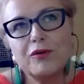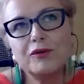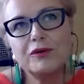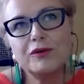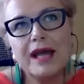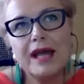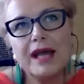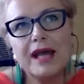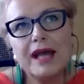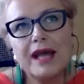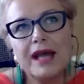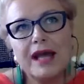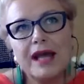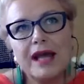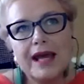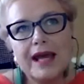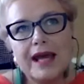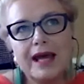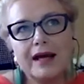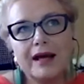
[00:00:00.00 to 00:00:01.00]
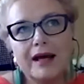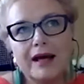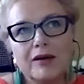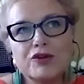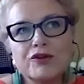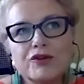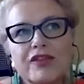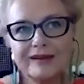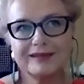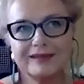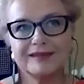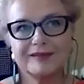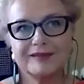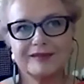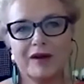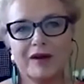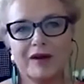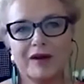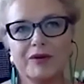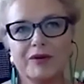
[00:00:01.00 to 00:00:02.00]
Because first of
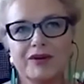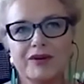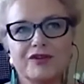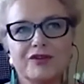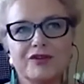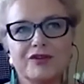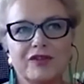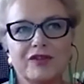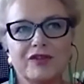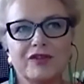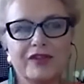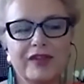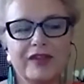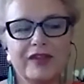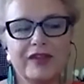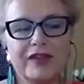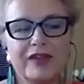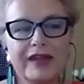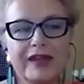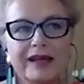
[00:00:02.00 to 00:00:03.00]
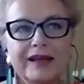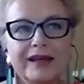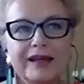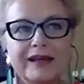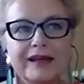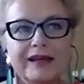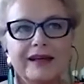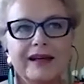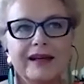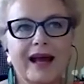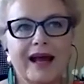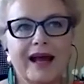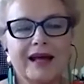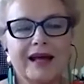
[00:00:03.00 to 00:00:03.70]
all, we should think,